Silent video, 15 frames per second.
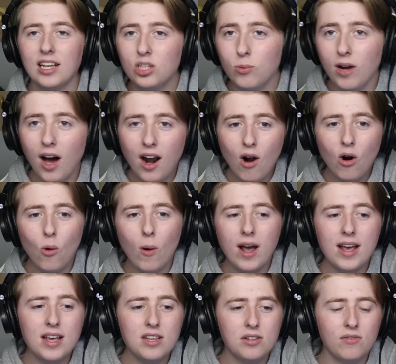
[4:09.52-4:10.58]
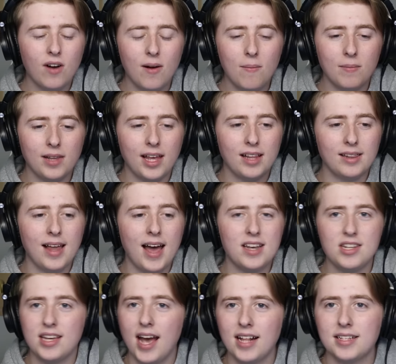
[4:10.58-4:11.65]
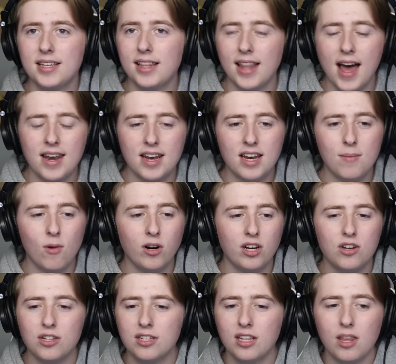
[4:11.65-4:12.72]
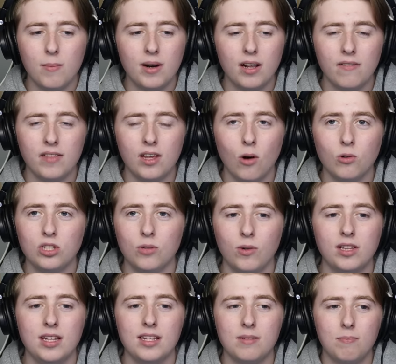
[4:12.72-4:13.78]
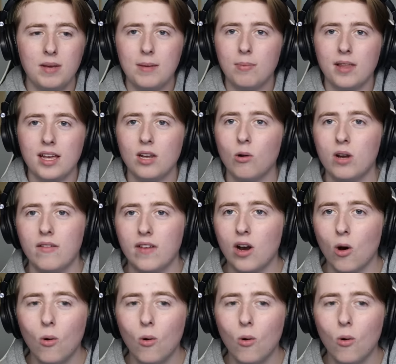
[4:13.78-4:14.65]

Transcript: As we got out a ways from like land, you can't see land anymore. You're just in the middle of the ocean with these people that you don't even